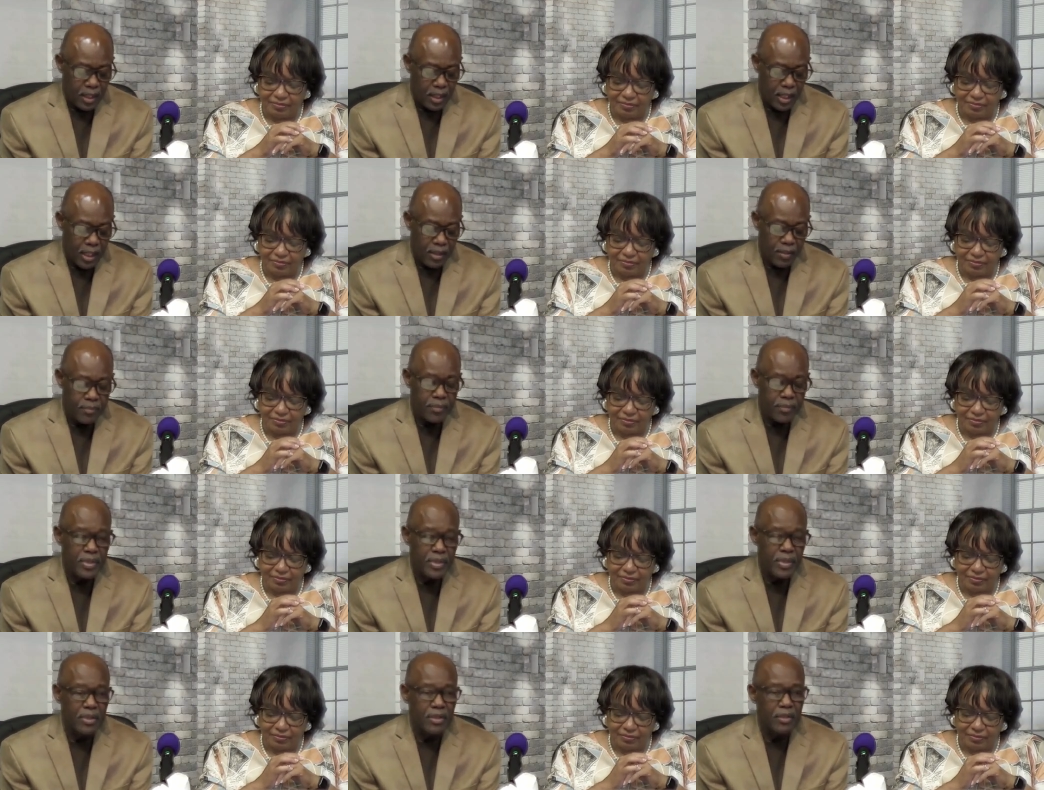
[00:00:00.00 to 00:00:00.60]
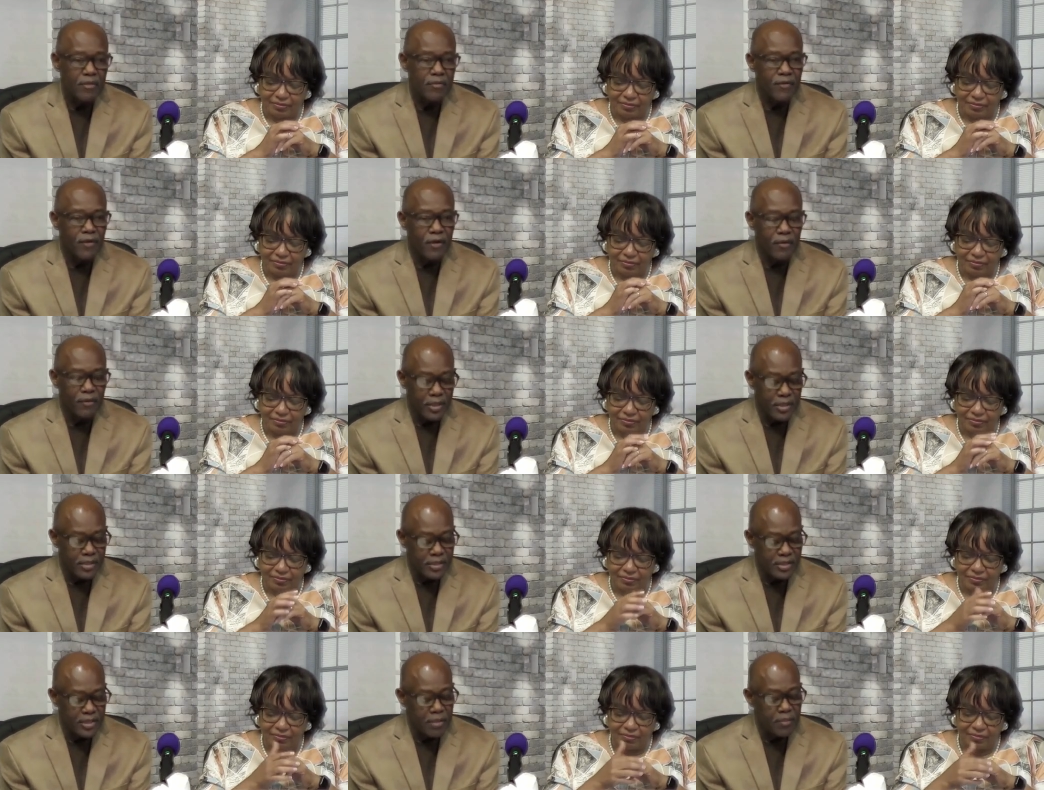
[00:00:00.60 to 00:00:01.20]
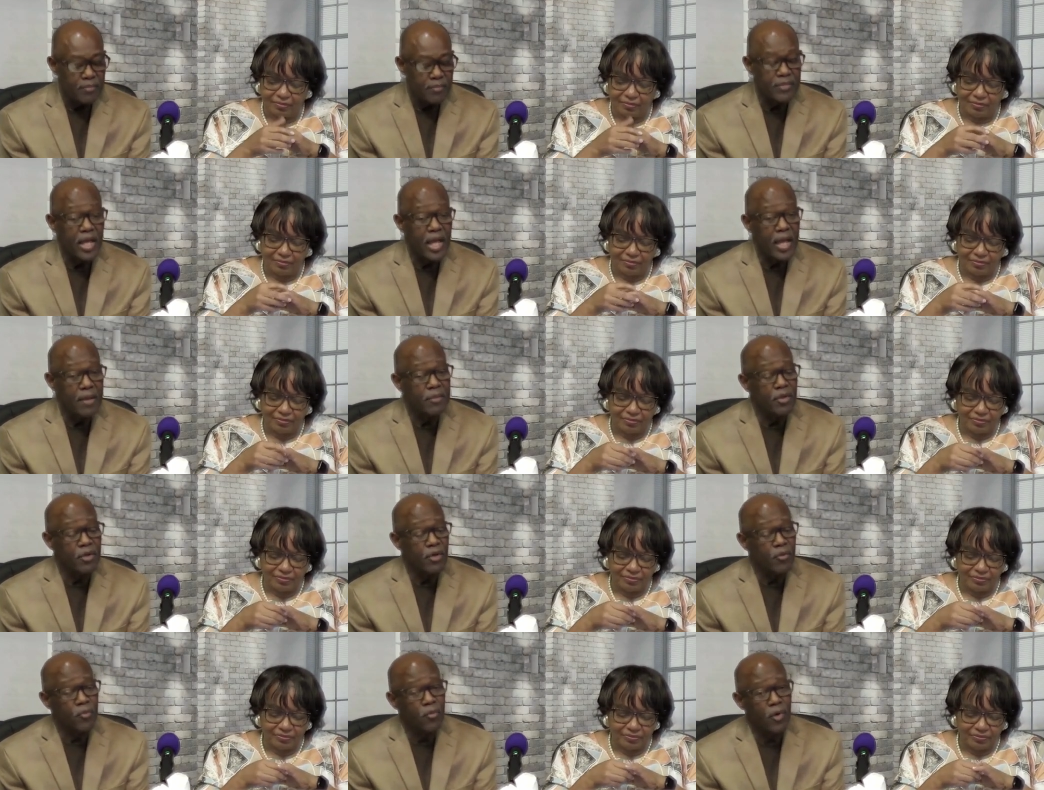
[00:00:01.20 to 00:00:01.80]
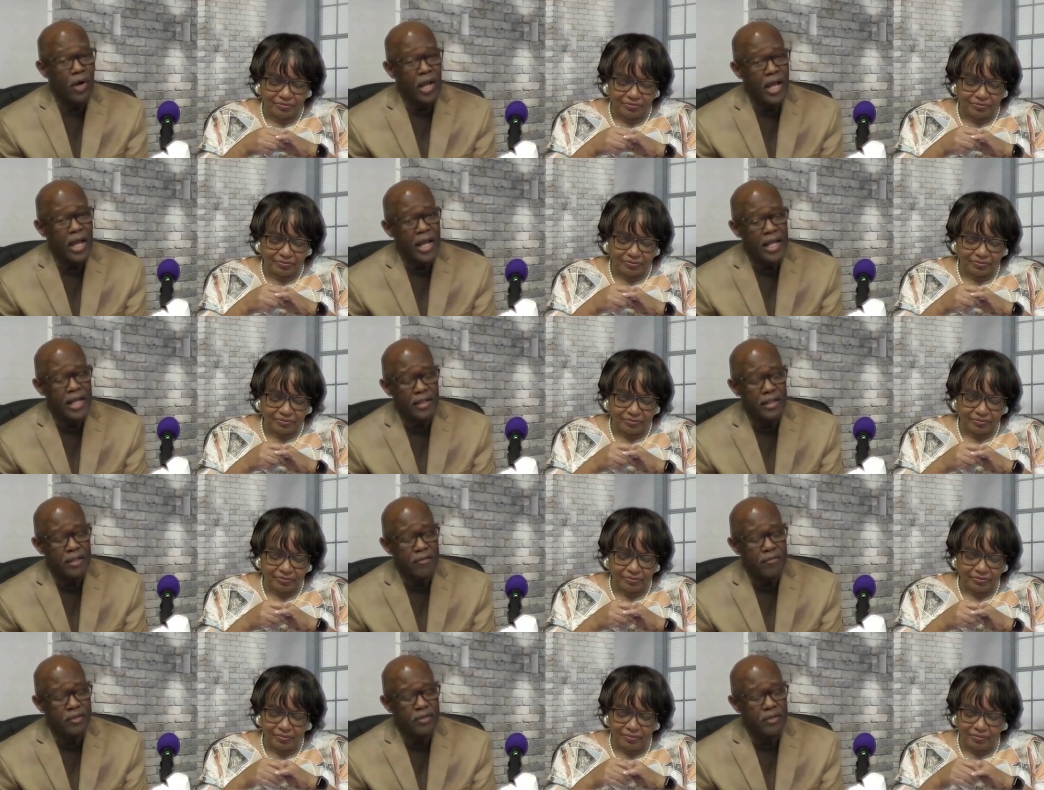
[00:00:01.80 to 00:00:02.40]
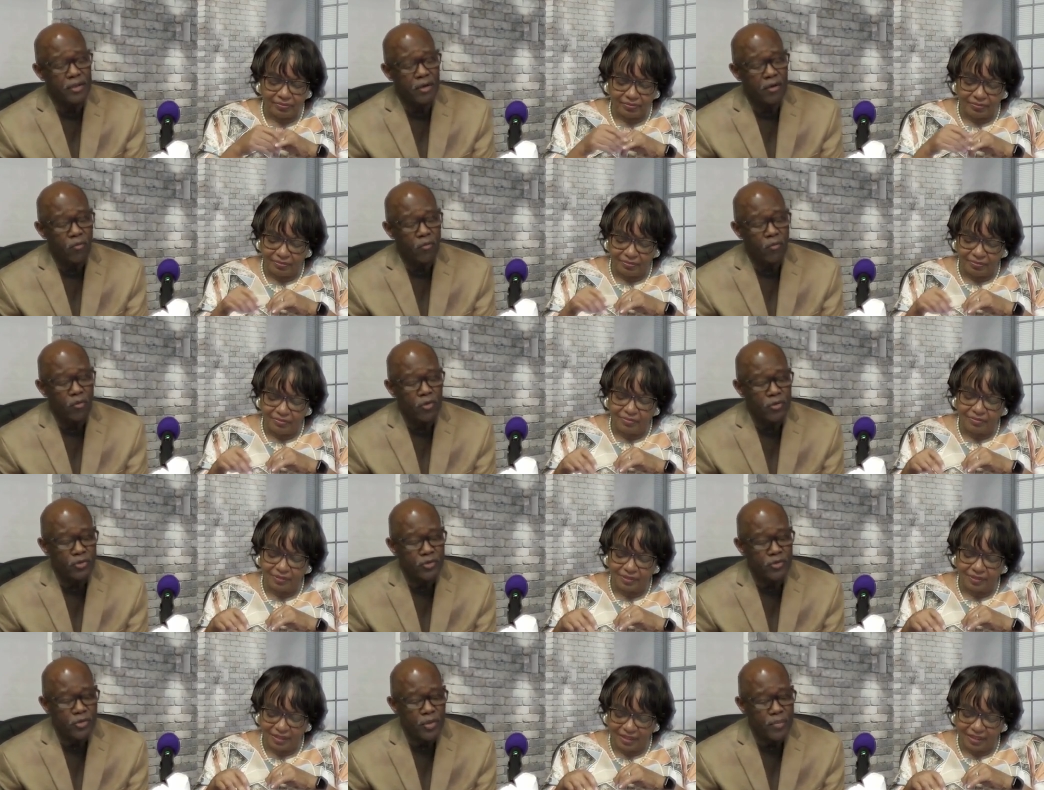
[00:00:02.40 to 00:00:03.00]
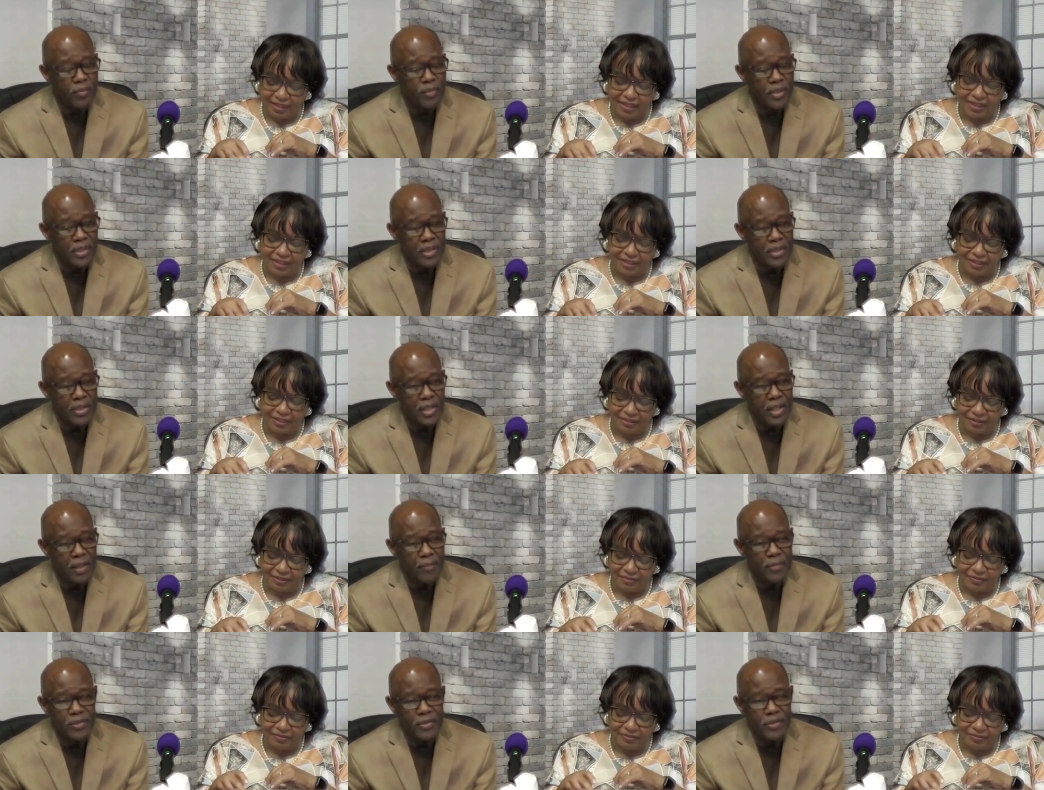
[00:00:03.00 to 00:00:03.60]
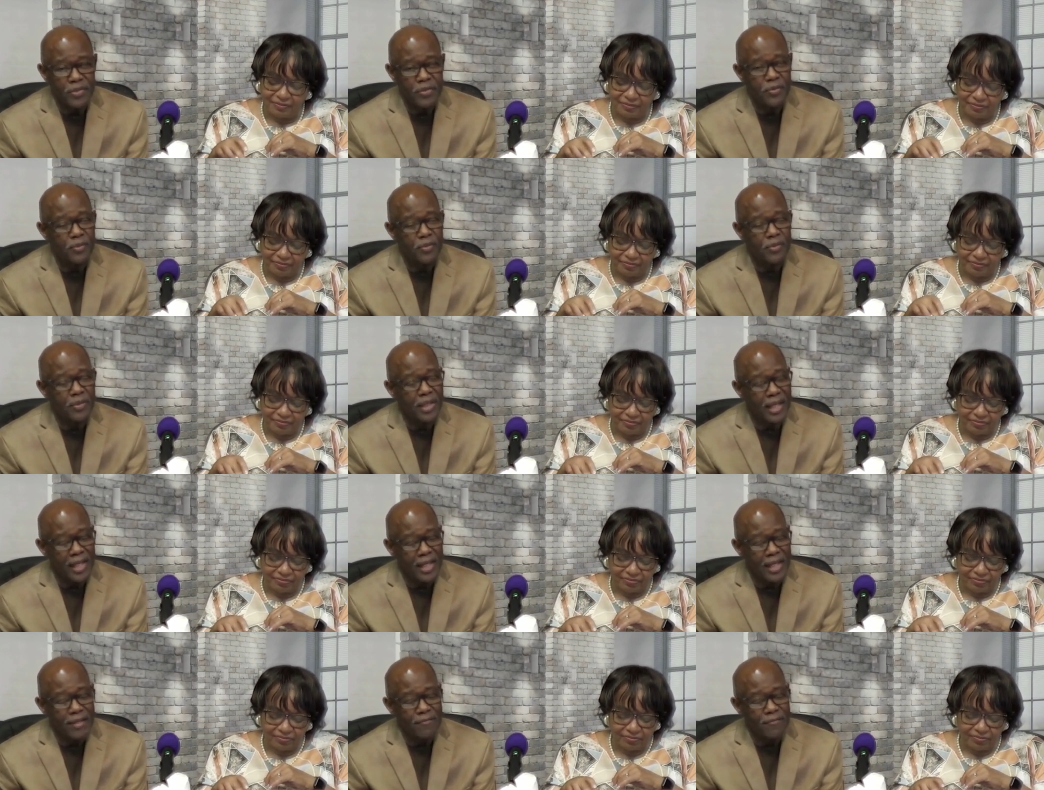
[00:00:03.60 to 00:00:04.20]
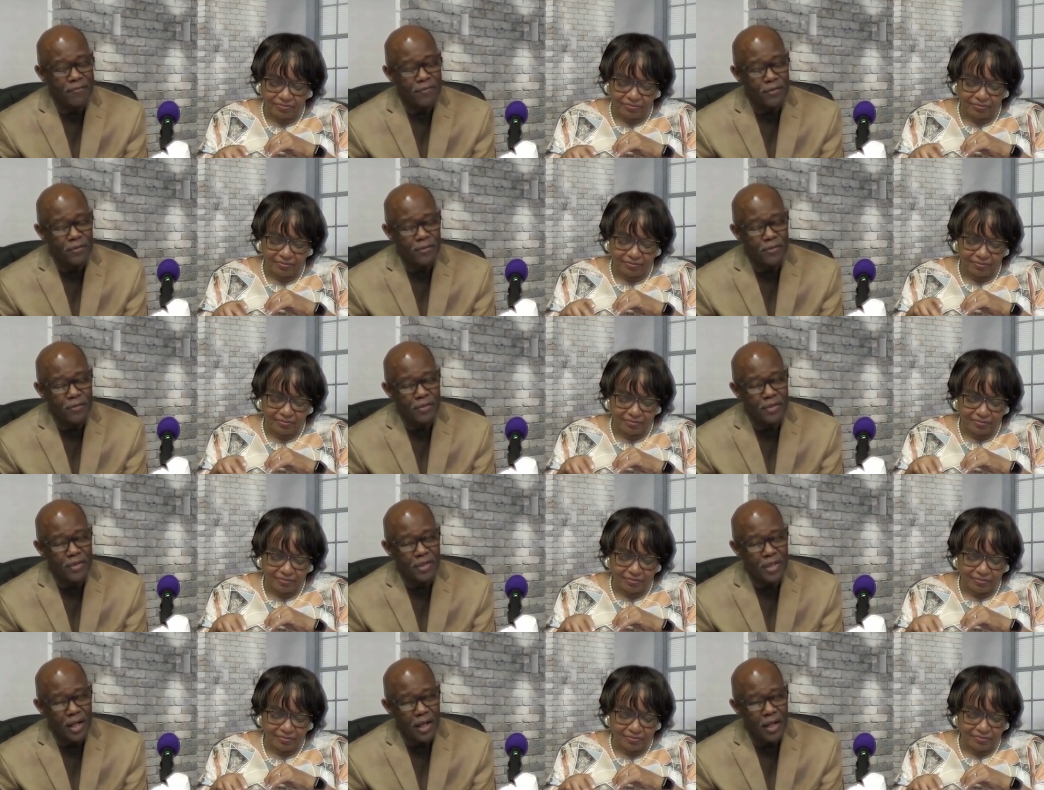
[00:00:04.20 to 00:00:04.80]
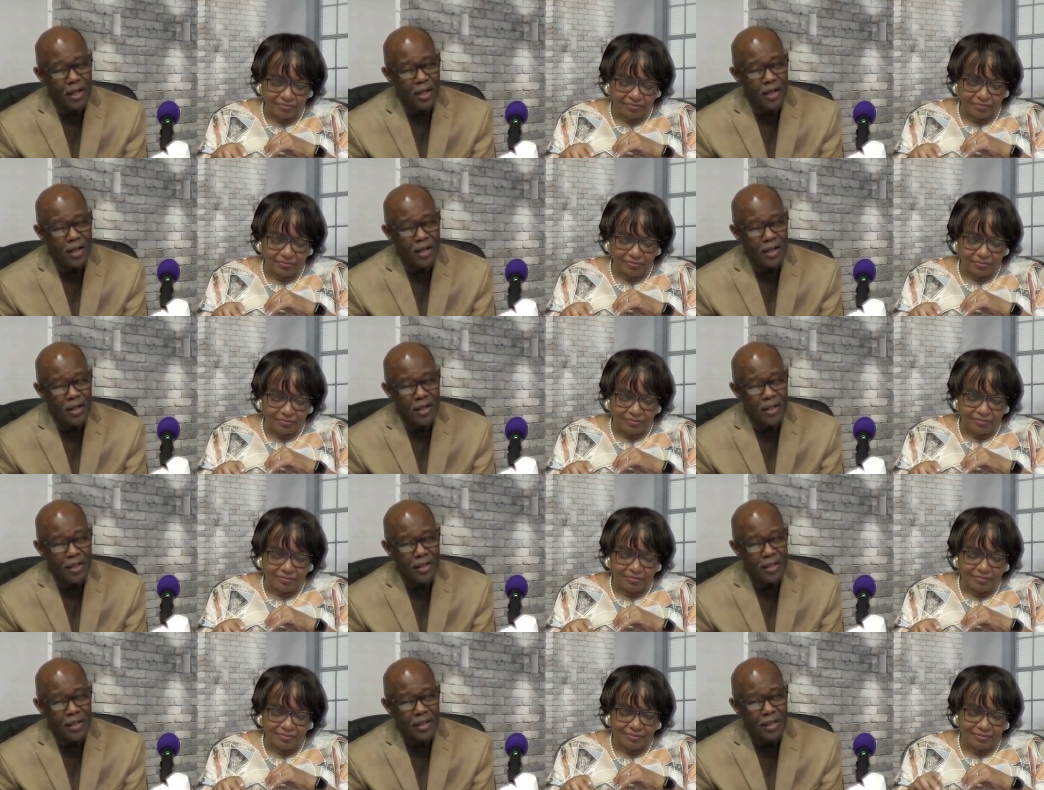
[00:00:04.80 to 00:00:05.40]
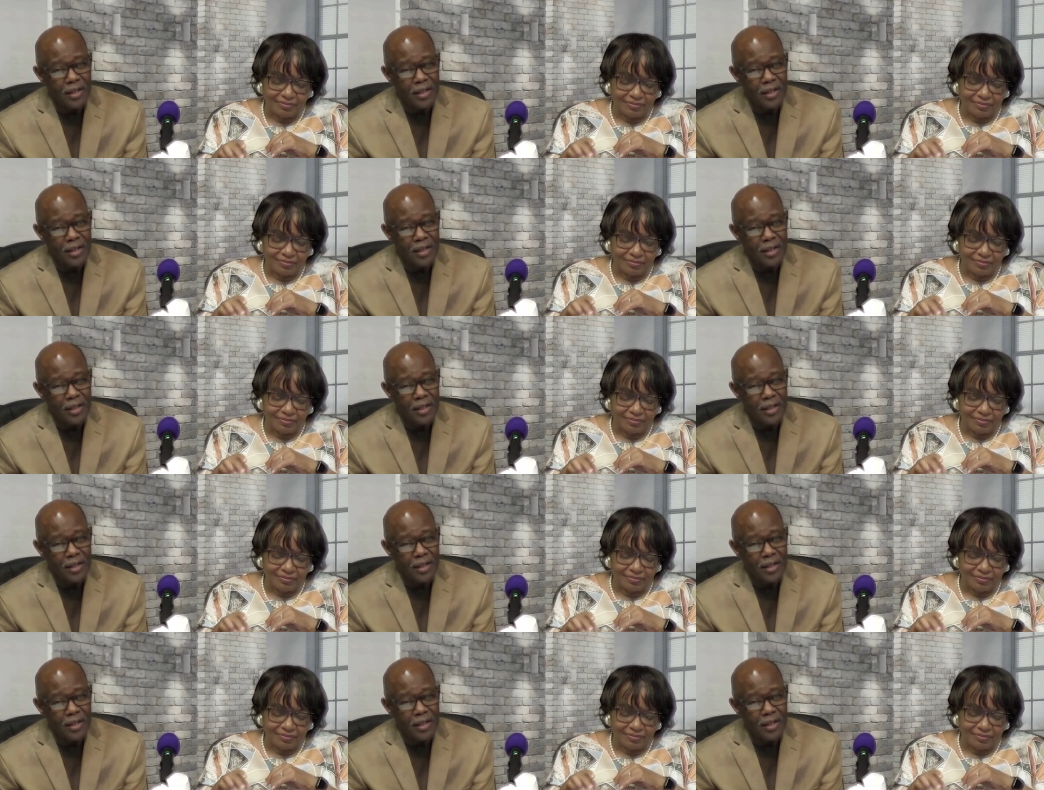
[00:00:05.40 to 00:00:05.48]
Speaker 1: I've been a phony. And sometimes your pride even don't want you to admit yeah. that, but you can't fool God.